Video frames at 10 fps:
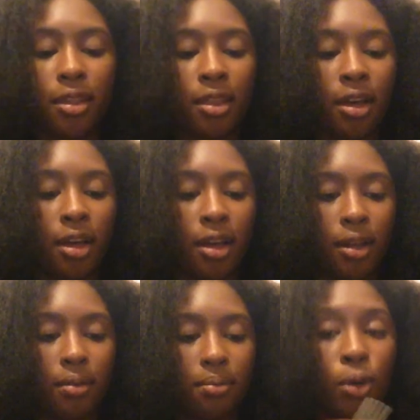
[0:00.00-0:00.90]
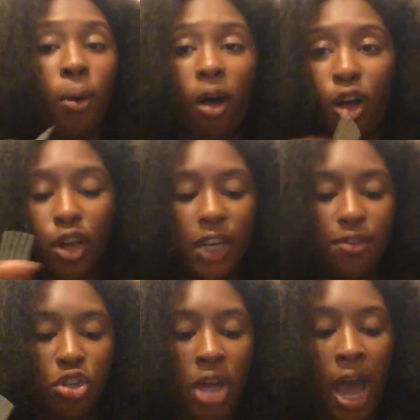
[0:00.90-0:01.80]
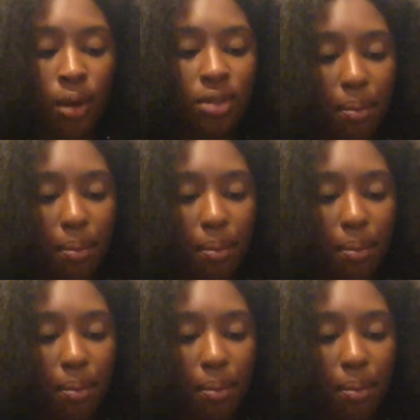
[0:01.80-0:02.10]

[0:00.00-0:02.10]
the quality of the shadows,